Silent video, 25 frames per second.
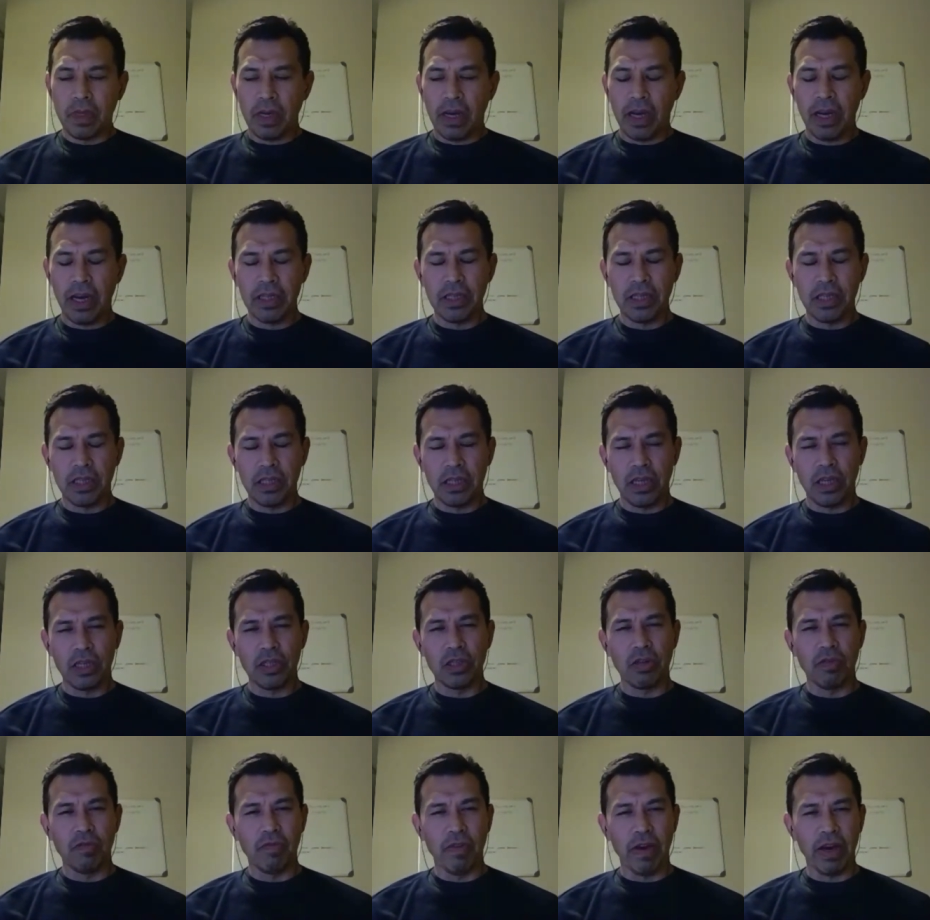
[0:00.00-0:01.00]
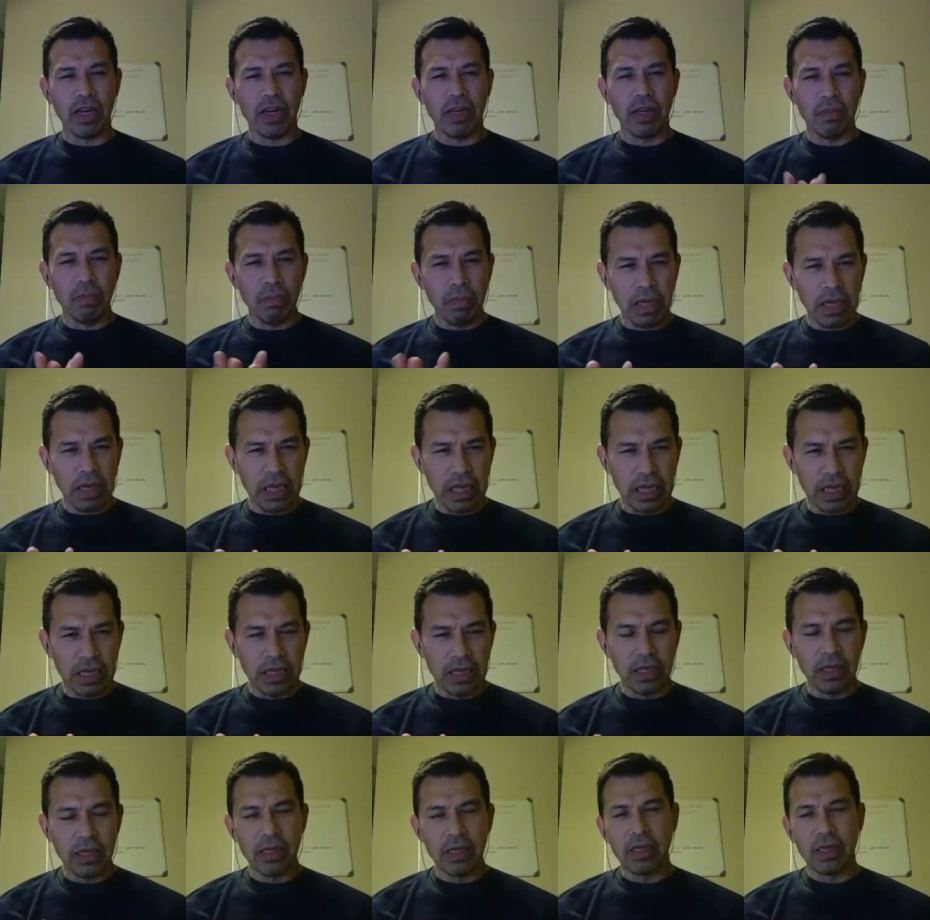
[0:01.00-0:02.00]
existential finding meaning
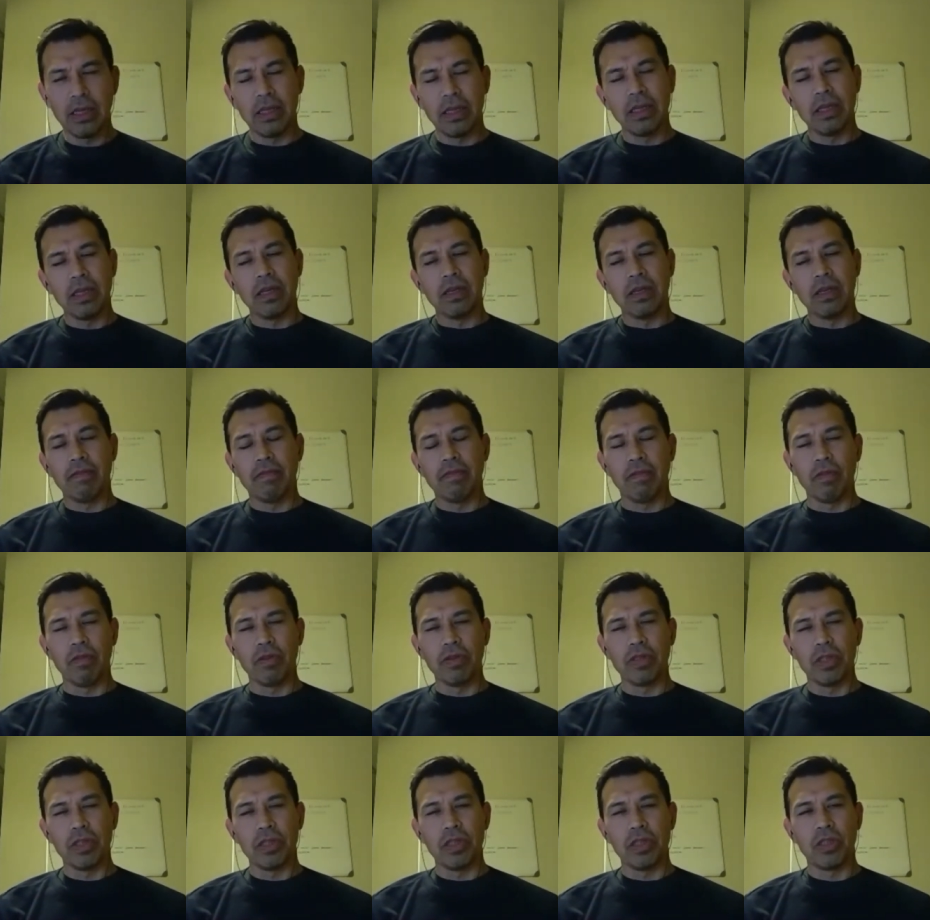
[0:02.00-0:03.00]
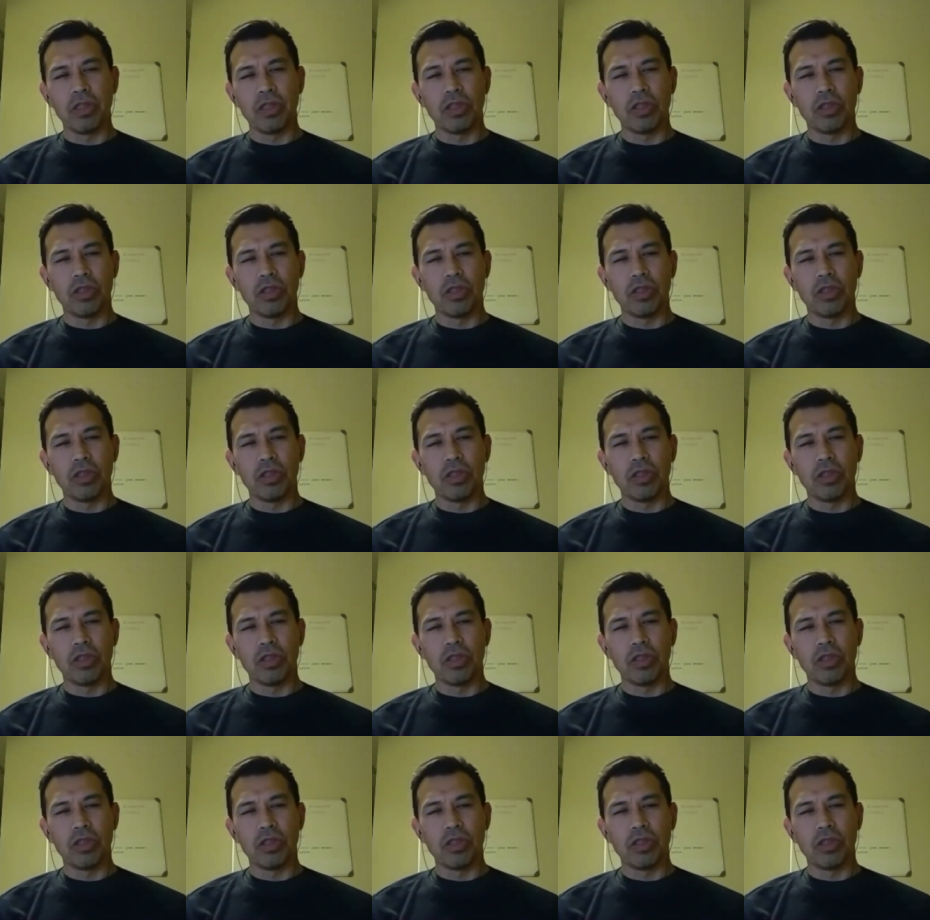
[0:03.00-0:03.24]
versus